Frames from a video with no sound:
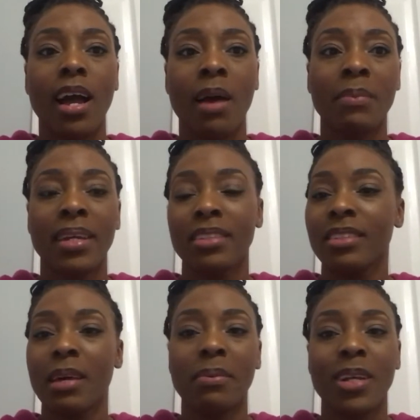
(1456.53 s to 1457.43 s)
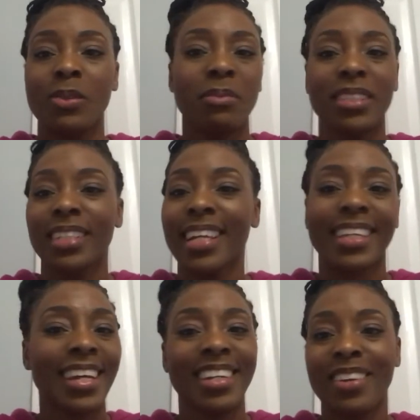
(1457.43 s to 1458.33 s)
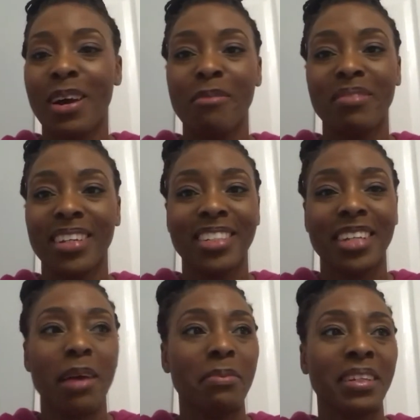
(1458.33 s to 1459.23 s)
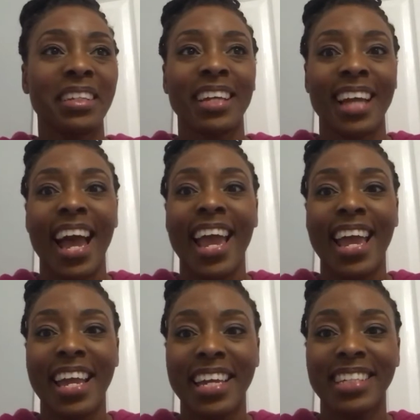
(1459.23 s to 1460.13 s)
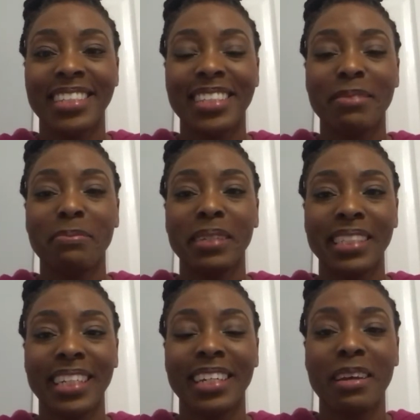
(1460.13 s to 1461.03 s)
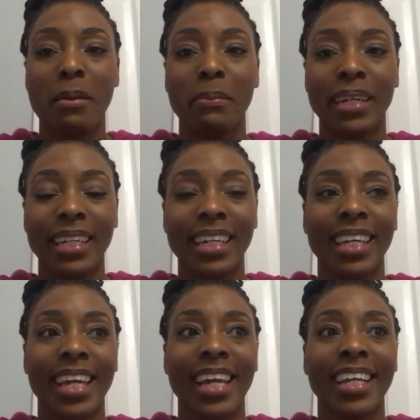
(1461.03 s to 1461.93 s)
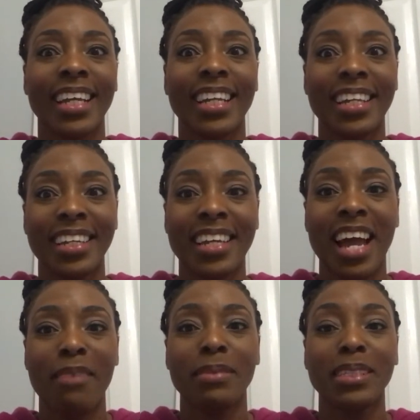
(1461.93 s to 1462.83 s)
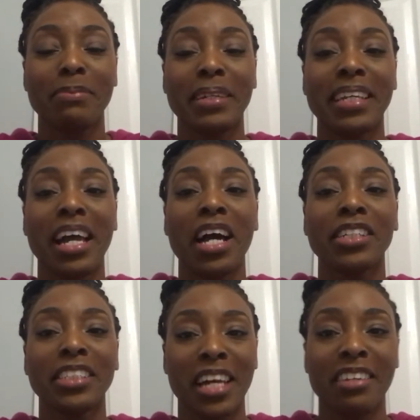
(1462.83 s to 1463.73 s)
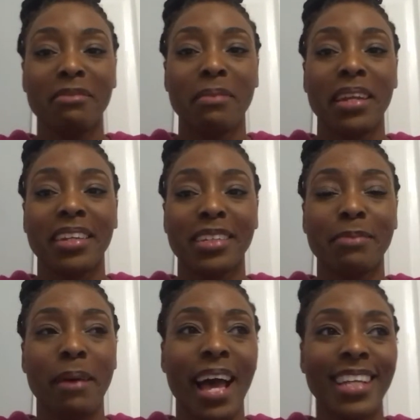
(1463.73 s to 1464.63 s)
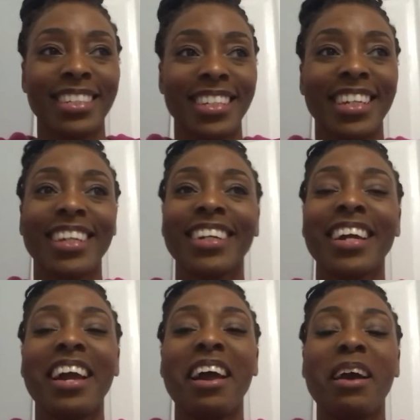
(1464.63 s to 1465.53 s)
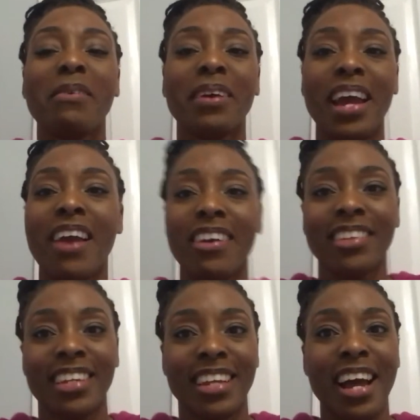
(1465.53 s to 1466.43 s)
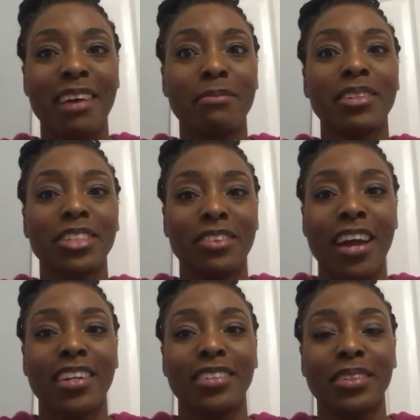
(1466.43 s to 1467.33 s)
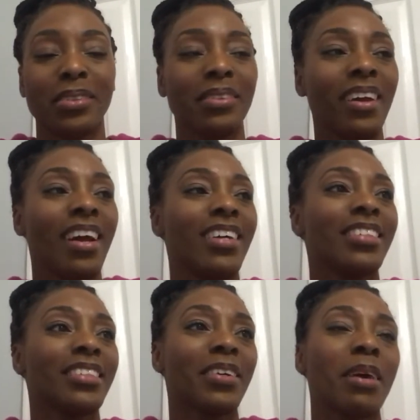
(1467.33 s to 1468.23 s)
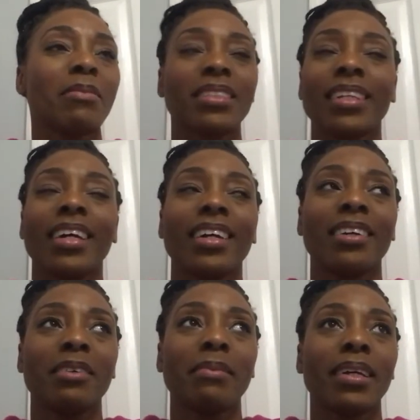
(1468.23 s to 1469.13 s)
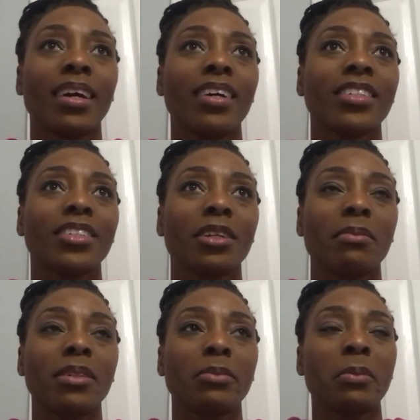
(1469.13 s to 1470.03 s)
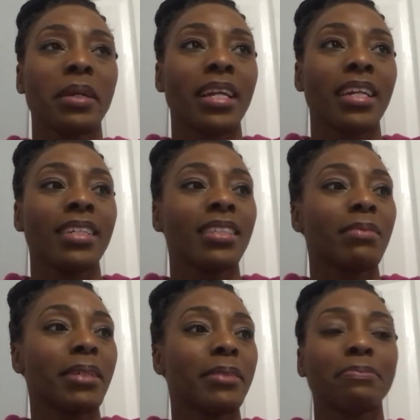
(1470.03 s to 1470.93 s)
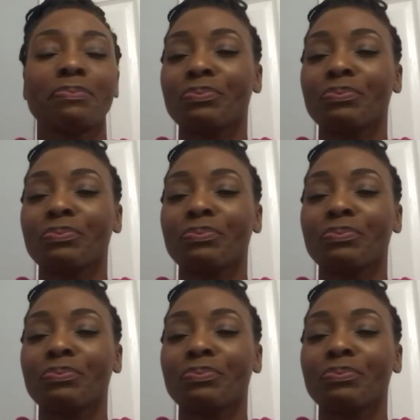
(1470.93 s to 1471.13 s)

I'm getting to that place where I'm just like, yeah, no, I'm done shopping. Like I hate spending money, and clearly I've been spending a ton of money this past year with everything that I've been trying to do. So I'm just like, oh my gosh, so much more money I need to spend.